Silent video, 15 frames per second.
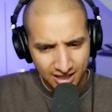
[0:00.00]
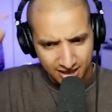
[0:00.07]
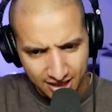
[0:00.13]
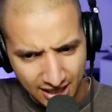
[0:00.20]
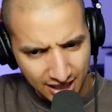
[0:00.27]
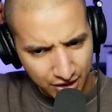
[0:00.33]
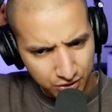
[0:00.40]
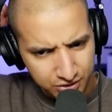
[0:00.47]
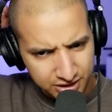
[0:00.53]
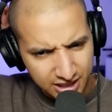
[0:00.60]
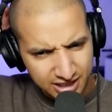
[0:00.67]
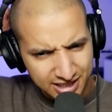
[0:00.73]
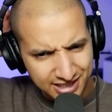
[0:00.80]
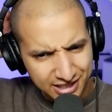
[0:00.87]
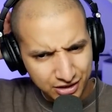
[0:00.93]
I don't think
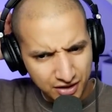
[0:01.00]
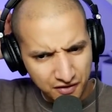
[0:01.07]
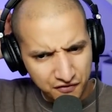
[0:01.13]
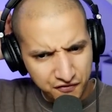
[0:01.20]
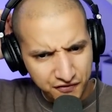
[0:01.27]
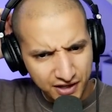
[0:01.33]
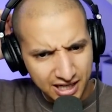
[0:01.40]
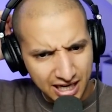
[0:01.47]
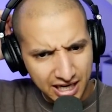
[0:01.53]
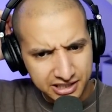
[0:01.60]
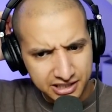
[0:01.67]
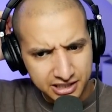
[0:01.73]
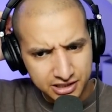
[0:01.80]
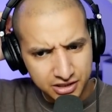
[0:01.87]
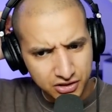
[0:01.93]
they're gonna fit on
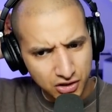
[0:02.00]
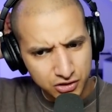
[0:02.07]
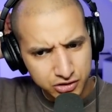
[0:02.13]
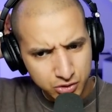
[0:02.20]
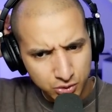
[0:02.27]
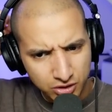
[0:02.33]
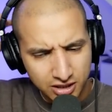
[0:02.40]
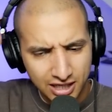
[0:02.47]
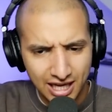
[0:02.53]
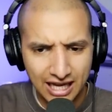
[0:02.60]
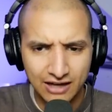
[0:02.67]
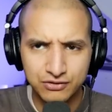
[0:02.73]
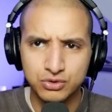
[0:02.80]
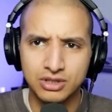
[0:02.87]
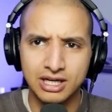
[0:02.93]
here though, so we're gonna
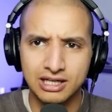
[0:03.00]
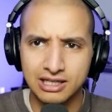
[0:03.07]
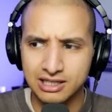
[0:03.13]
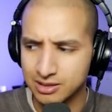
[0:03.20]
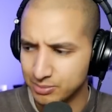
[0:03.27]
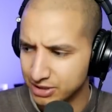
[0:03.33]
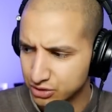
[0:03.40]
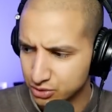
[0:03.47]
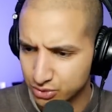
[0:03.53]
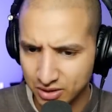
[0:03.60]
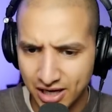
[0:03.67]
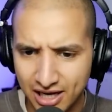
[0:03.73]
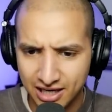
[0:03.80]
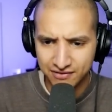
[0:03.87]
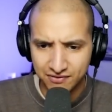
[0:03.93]
have to get a little bit
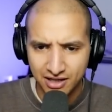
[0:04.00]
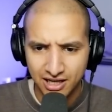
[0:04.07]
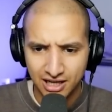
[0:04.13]
creative.